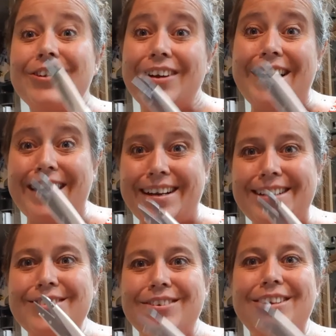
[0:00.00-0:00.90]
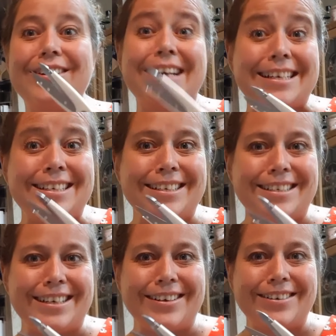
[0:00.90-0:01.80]
your green onions with your kitchen
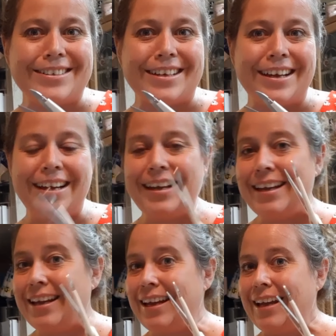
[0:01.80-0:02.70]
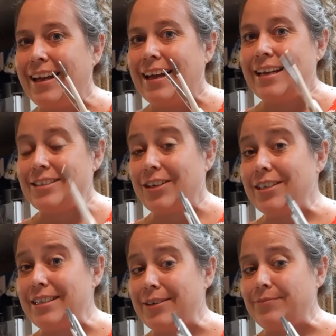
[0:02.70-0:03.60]
shears. It's a good
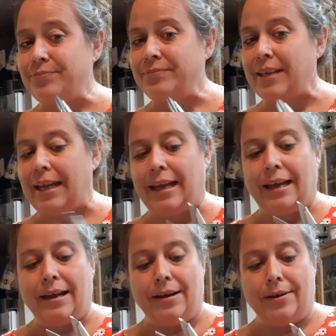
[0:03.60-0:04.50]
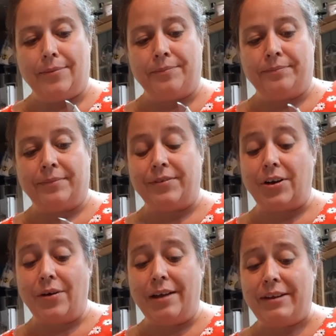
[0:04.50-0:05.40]
tip. If you
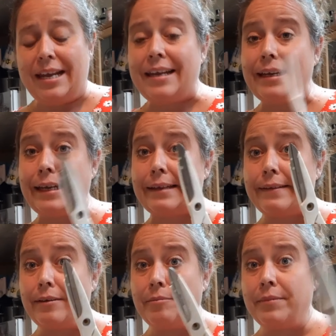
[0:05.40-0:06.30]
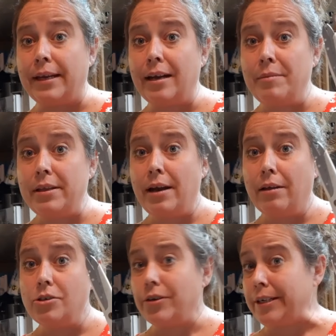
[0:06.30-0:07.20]
don't have any, get some. They got them at the
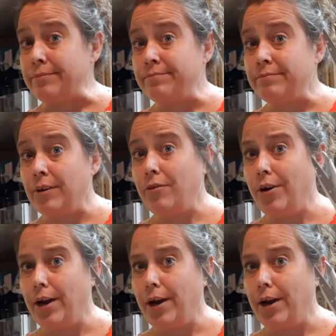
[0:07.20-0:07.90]
Dollar Tree for